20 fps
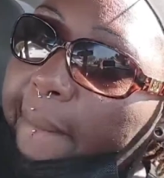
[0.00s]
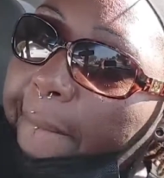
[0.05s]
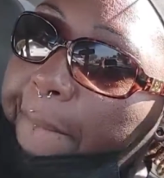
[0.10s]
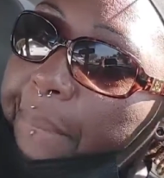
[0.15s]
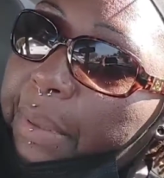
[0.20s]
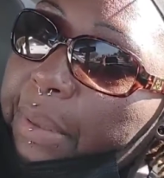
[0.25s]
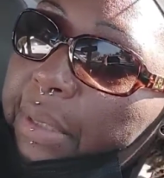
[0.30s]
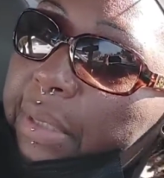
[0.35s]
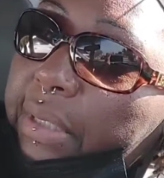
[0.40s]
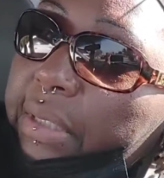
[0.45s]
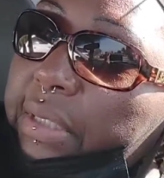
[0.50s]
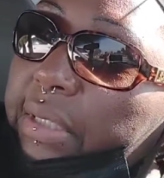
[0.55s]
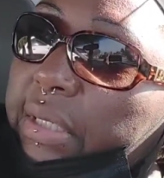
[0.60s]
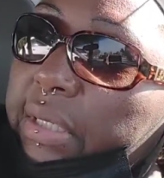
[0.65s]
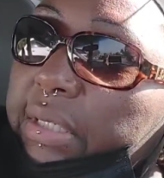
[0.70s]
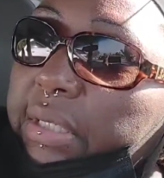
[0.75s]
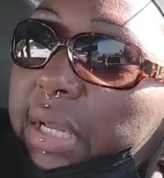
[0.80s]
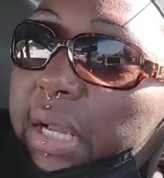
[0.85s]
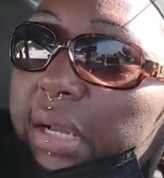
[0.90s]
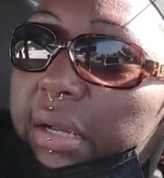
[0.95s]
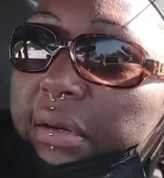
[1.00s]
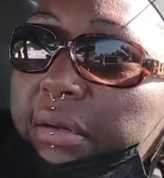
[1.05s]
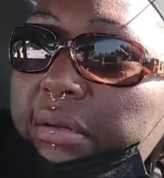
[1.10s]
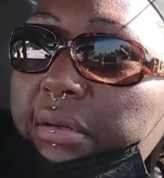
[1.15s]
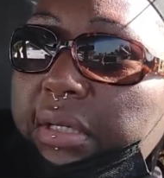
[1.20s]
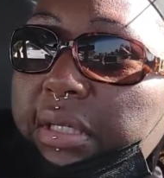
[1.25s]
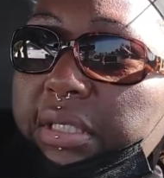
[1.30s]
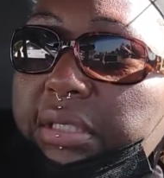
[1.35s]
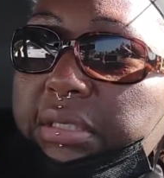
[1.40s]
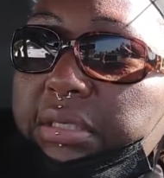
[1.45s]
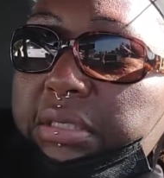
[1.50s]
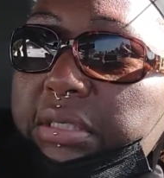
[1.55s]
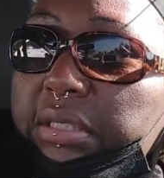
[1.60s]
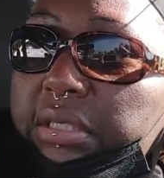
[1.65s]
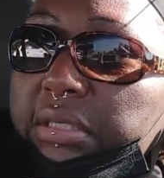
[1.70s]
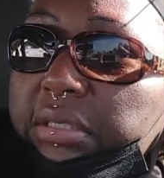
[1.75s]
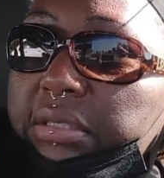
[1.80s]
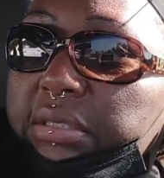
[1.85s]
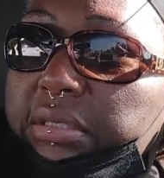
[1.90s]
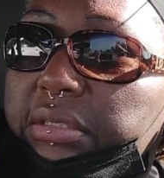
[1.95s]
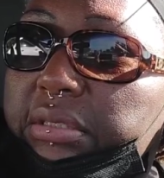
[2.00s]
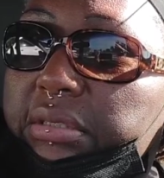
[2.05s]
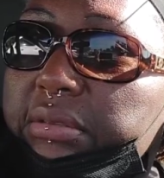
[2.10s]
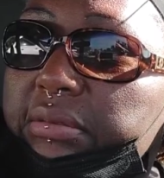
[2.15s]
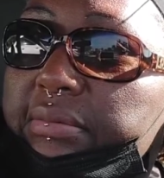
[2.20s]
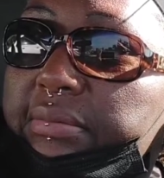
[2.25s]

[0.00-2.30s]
But yeah, y'all, it's just,